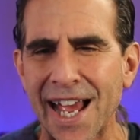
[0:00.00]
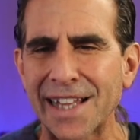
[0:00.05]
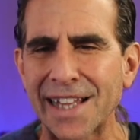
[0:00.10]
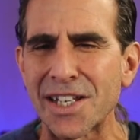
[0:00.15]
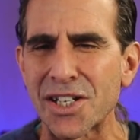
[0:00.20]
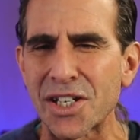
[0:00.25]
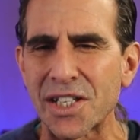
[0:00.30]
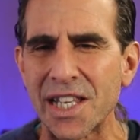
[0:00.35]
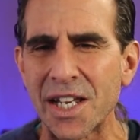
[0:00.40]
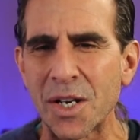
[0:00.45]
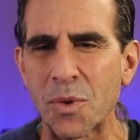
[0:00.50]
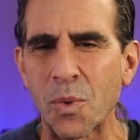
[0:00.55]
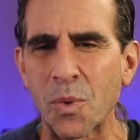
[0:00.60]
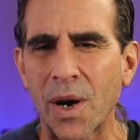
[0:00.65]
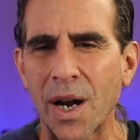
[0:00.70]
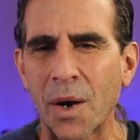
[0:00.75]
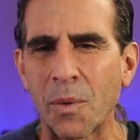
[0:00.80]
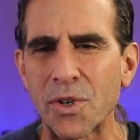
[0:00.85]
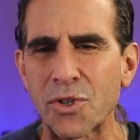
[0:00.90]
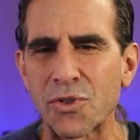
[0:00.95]
I had this thing
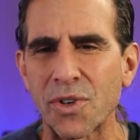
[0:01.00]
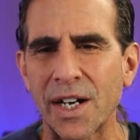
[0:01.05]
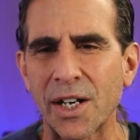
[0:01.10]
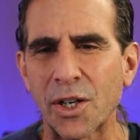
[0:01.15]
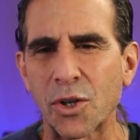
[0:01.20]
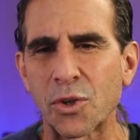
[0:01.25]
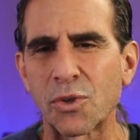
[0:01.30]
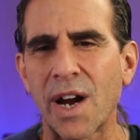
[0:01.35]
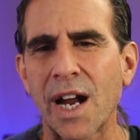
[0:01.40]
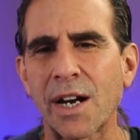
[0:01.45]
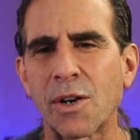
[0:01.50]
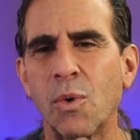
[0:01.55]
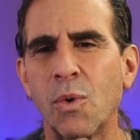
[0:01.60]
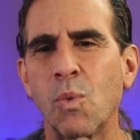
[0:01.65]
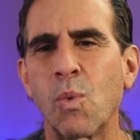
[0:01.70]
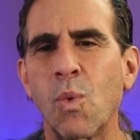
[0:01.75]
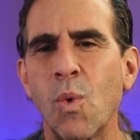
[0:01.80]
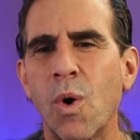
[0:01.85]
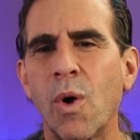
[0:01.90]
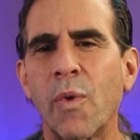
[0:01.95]
where I would try to crack a
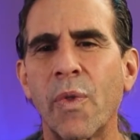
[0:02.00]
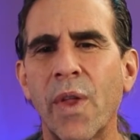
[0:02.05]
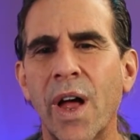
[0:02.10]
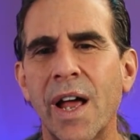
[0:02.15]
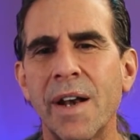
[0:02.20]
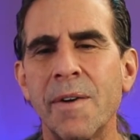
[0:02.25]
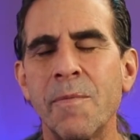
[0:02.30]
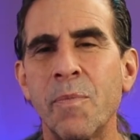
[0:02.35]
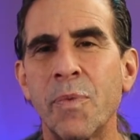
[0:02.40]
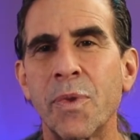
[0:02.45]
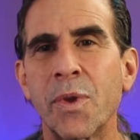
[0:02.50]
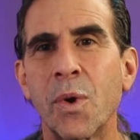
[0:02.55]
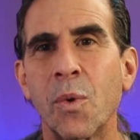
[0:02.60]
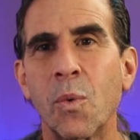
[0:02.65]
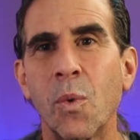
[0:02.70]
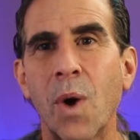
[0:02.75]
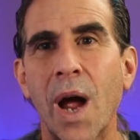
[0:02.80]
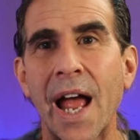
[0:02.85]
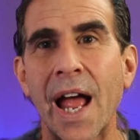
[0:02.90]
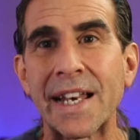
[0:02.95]
walnut
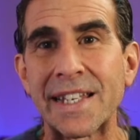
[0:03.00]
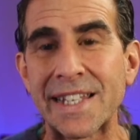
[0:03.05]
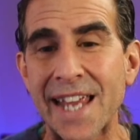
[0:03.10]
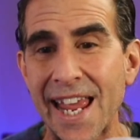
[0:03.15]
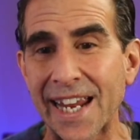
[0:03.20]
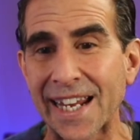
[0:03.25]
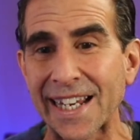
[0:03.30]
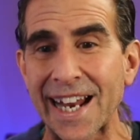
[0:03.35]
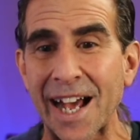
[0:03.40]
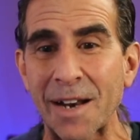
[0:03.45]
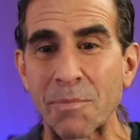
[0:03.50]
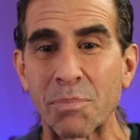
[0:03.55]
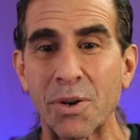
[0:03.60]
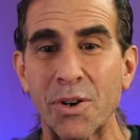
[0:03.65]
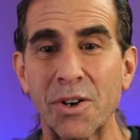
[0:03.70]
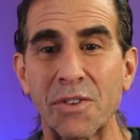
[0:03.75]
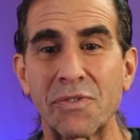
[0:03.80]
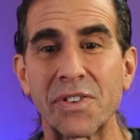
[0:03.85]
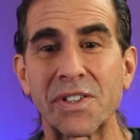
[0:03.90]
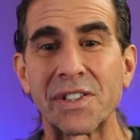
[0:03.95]
and take it out
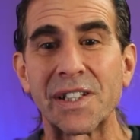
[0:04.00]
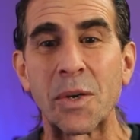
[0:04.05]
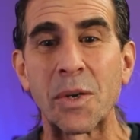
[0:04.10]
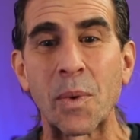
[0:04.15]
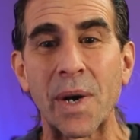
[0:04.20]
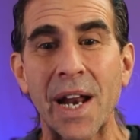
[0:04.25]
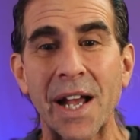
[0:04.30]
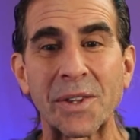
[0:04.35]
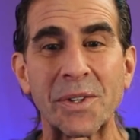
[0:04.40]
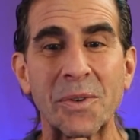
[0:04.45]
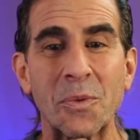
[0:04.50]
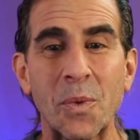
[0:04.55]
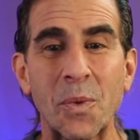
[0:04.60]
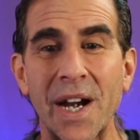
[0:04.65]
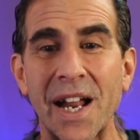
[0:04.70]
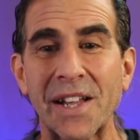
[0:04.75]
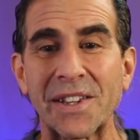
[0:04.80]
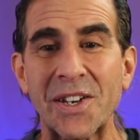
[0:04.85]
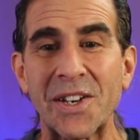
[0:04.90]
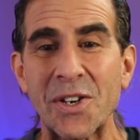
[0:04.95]
perfectly without
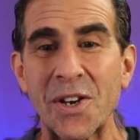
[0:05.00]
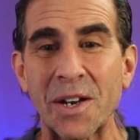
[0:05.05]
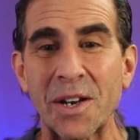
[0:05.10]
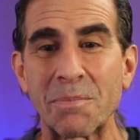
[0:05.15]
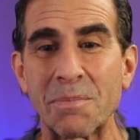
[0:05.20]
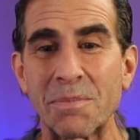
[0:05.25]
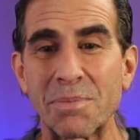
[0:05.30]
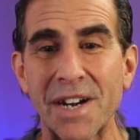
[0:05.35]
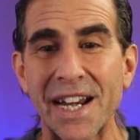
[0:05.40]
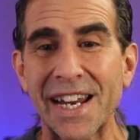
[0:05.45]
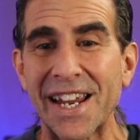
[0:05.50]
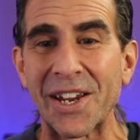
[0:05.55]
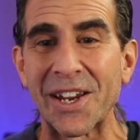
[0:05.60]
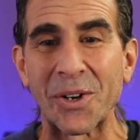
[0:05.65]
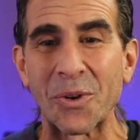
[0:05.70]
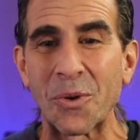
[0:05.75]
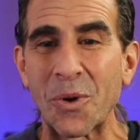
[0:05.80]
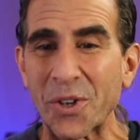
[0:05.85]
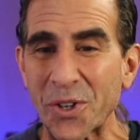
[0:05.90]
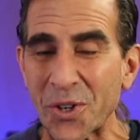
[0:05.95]
the nut
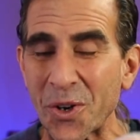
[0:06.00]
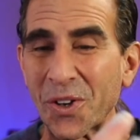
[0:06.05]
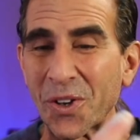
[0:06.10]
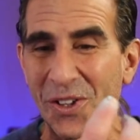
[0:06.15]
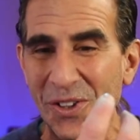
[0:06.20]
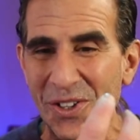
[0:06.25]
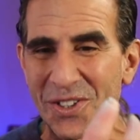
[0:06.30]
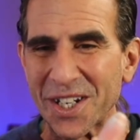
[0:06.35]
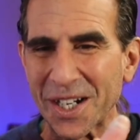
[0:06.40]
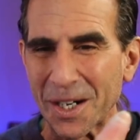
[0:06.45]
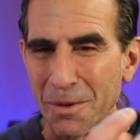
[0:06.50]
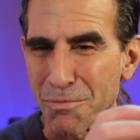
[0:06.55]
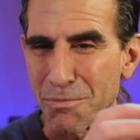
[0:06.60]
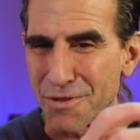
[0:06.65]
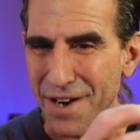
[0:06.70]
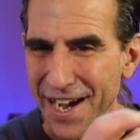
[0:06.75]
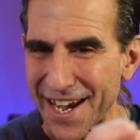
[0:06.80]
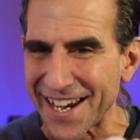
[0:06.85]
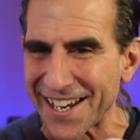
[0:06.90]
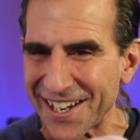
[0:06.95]
breaking at all. It looks like a
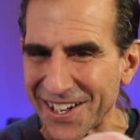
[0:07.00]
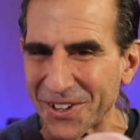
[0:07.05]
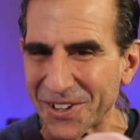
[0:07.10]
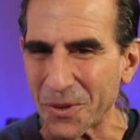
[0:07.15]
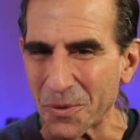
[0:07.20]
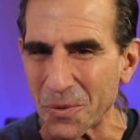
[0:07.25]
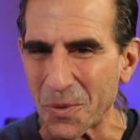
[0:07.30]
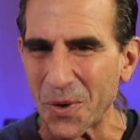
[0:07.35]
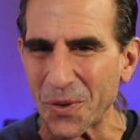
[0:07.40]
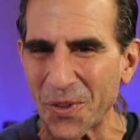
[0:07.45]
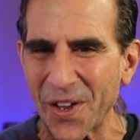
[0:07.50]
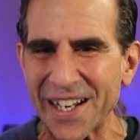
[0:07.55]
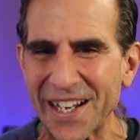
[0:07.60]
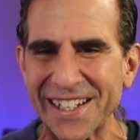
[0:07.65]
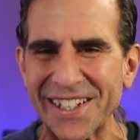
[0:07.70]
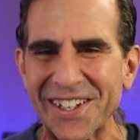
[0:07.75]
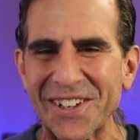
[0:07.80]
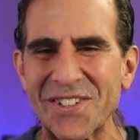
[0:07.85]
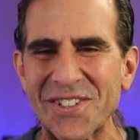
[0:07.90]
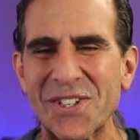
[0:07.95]
brain, the
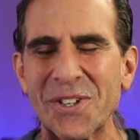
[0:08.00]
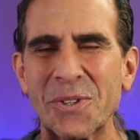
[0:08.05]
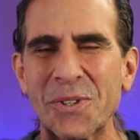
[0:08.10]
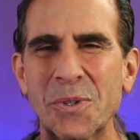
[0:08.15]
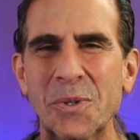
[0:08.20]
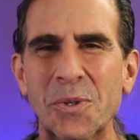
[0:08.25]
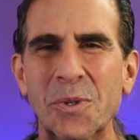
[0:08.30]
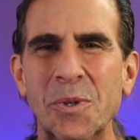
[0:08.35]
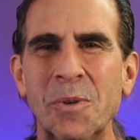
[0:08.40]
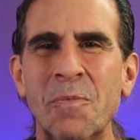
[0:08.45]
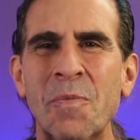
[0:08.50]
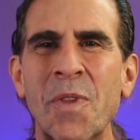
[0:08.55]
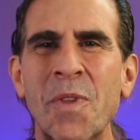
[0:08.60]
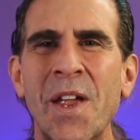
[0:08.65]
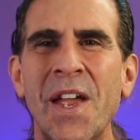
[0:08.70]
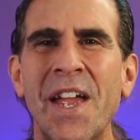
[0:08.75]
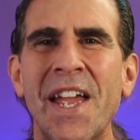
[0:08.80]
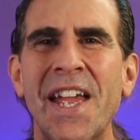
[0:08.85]
walnut, it's so cool.